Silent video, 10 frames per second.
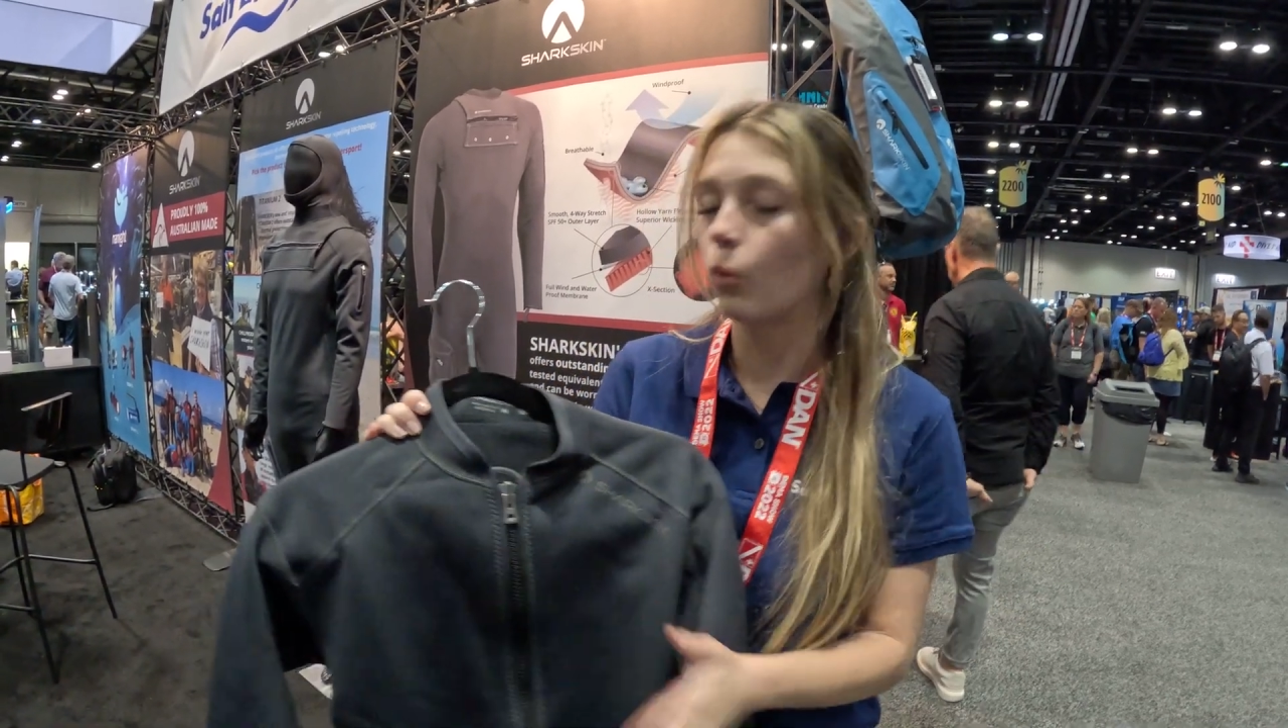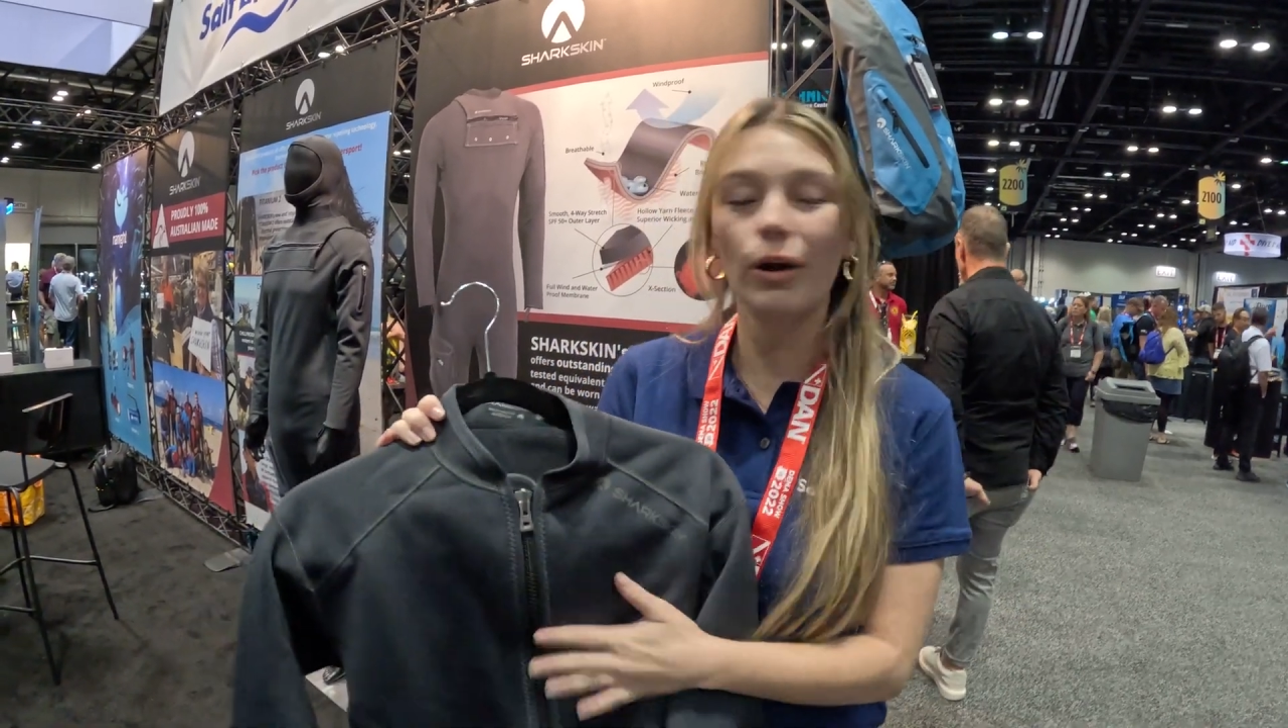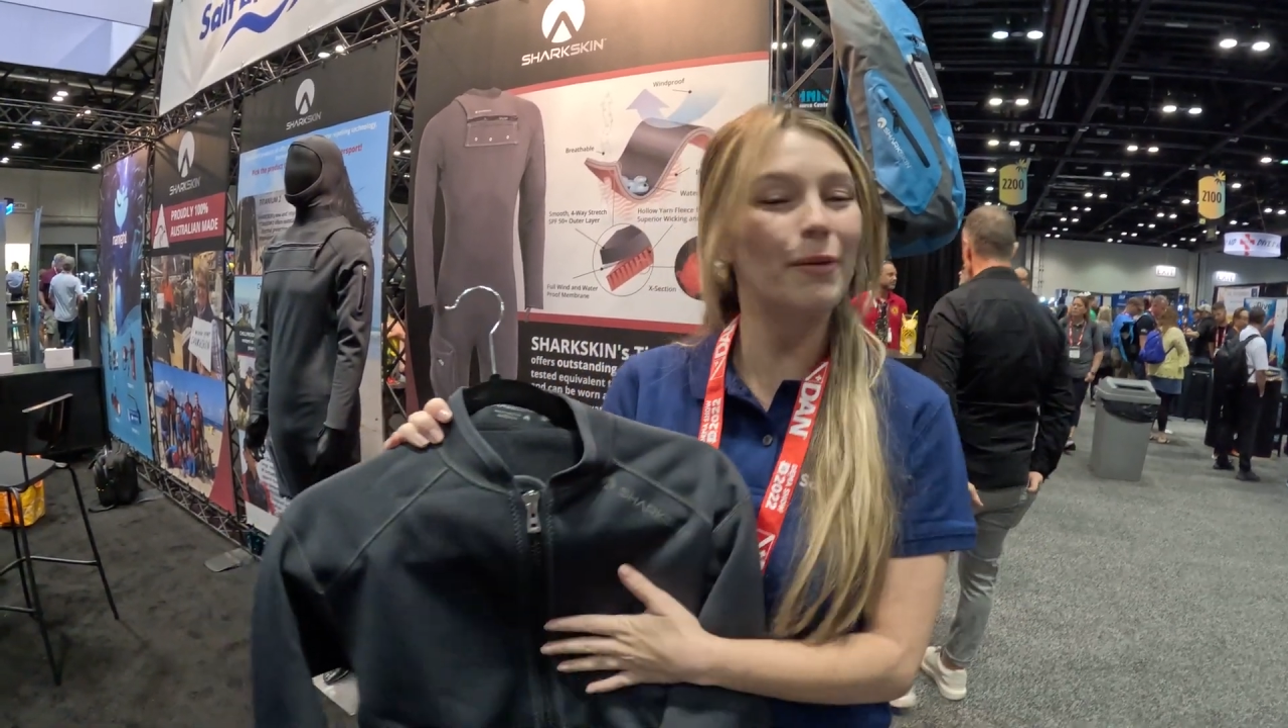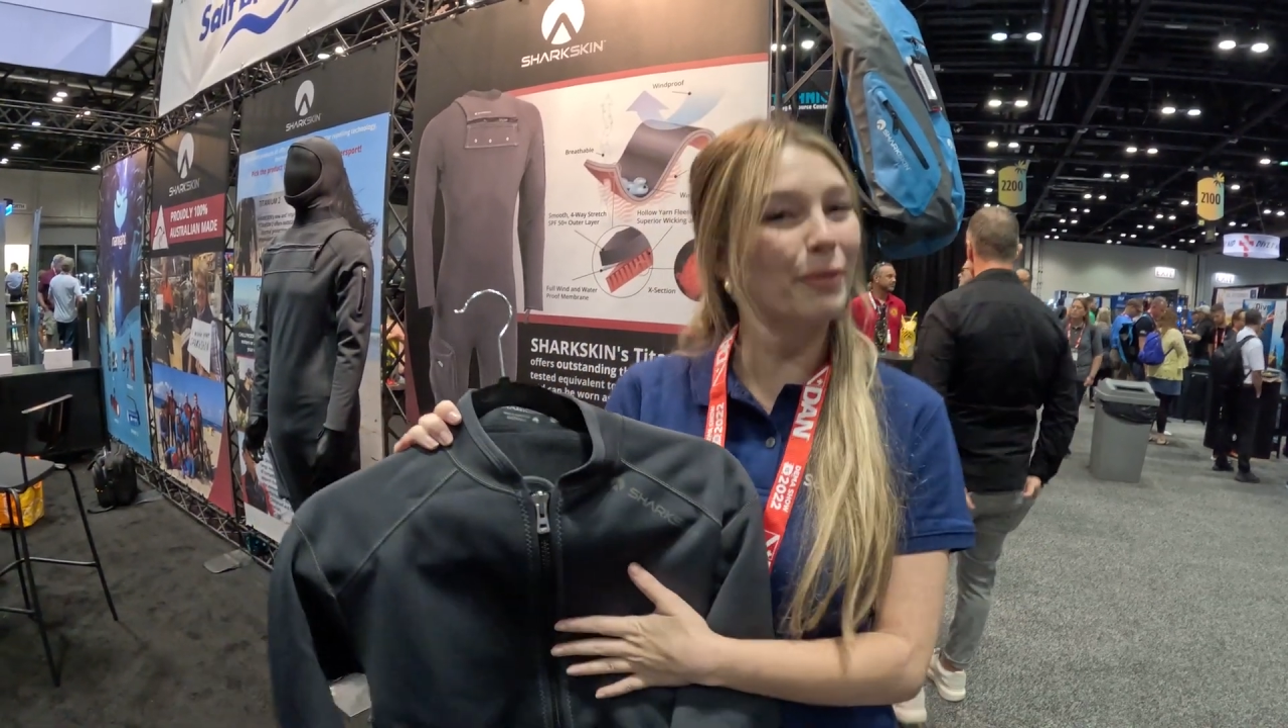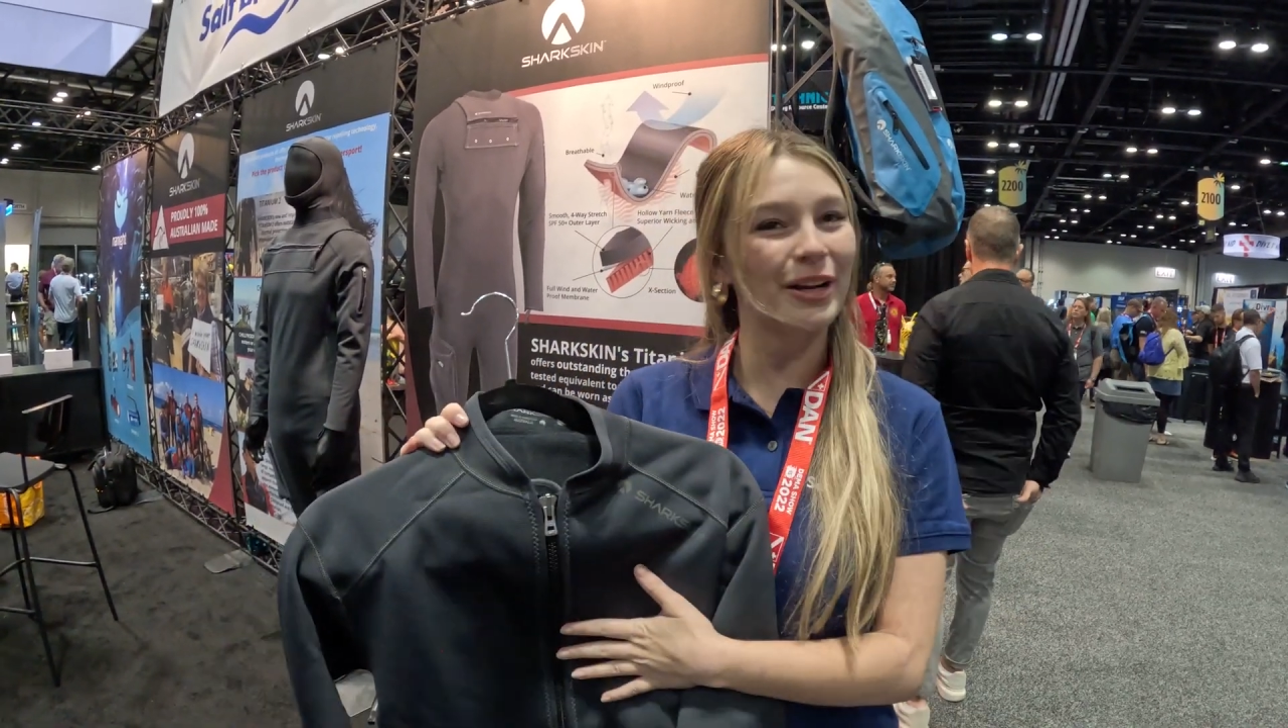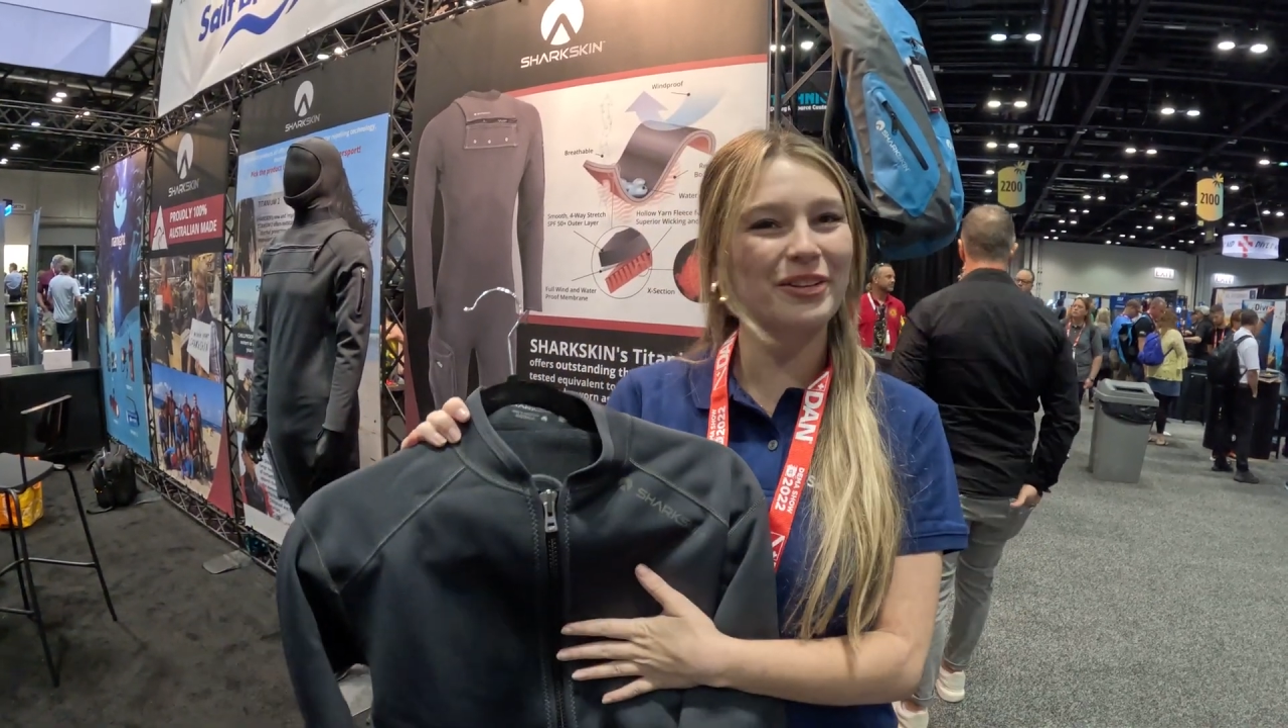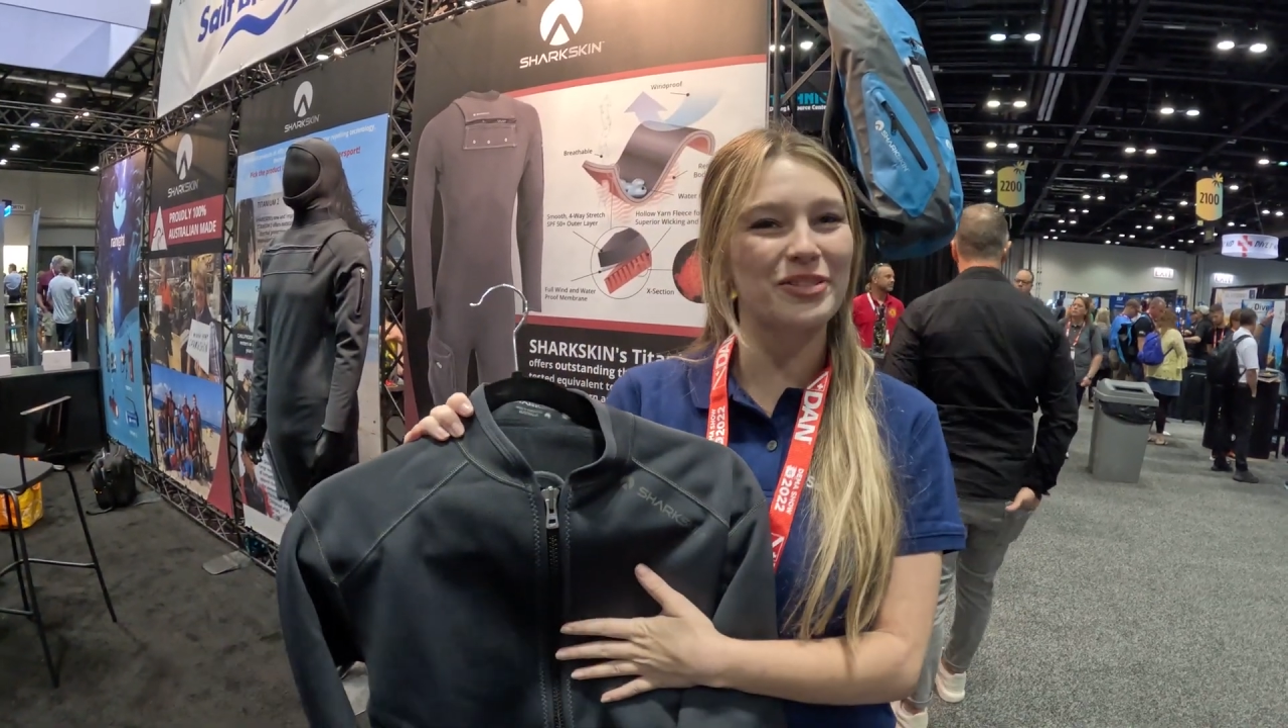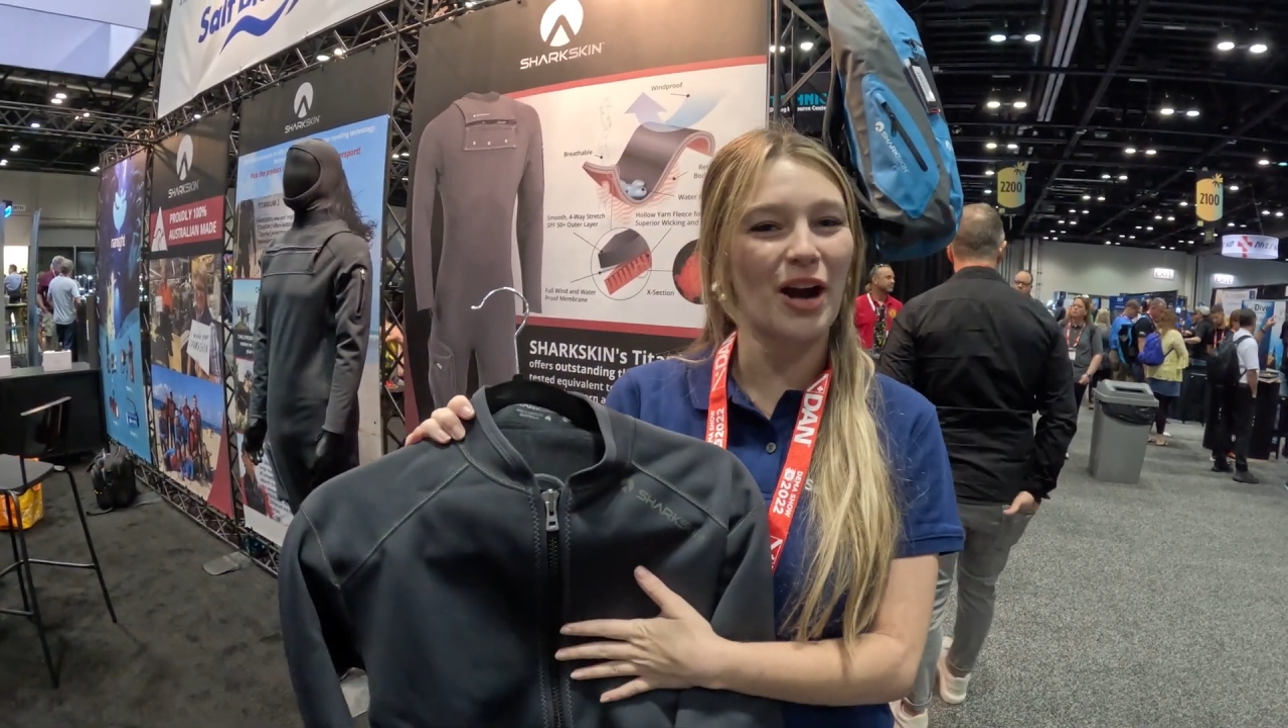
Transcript: Wouldn't put it in the